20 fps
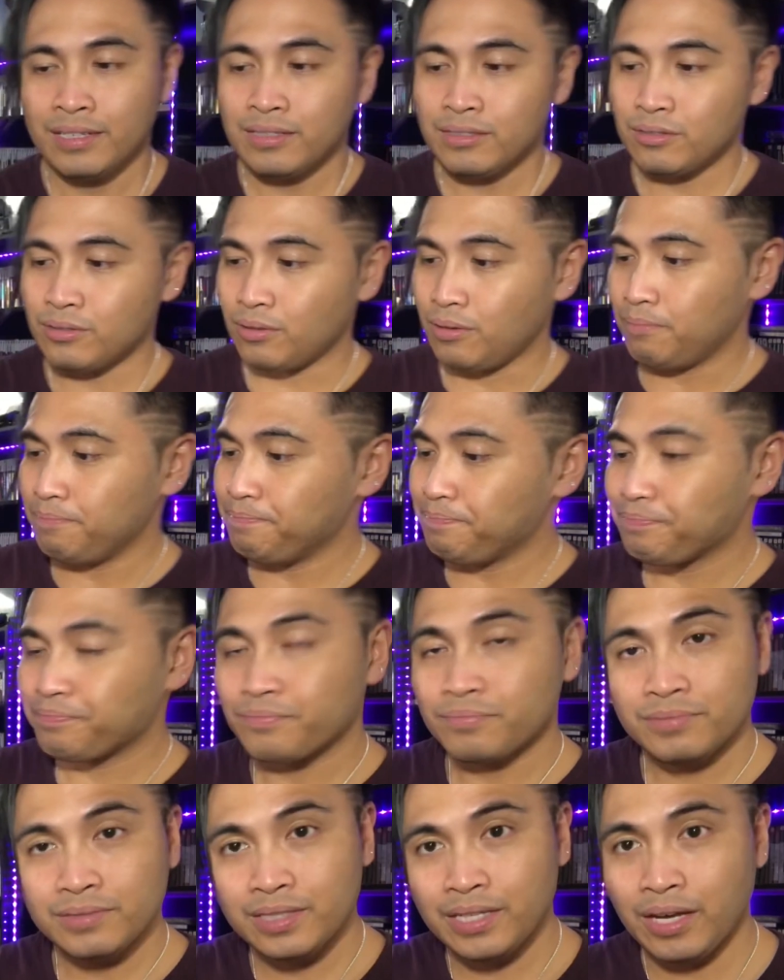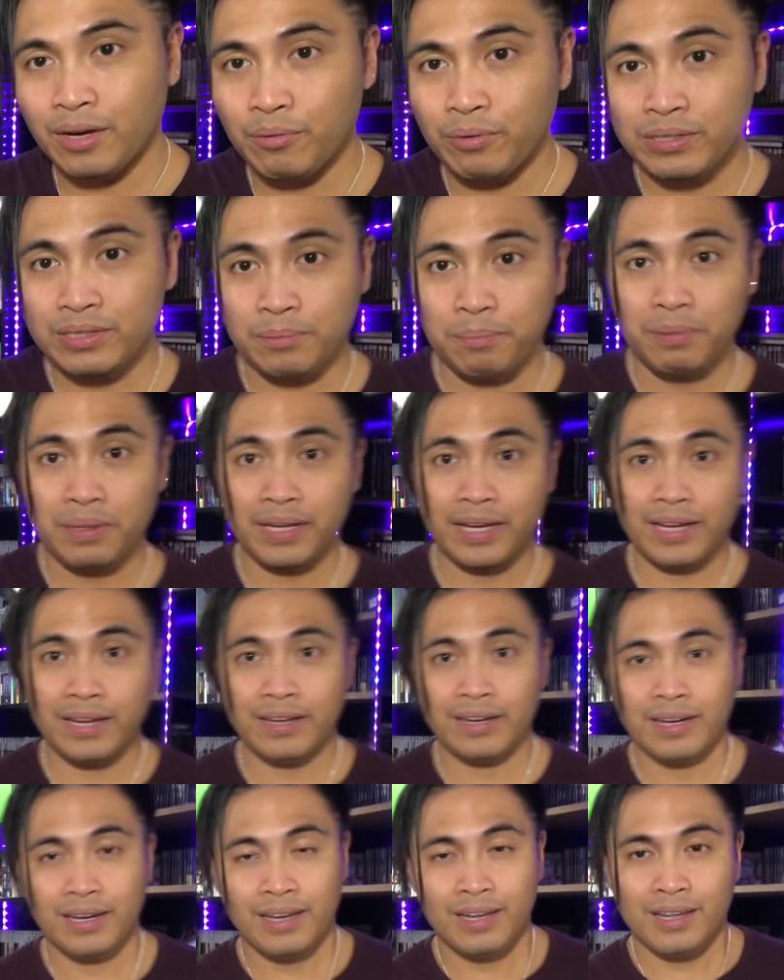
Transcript: So can't wait to play it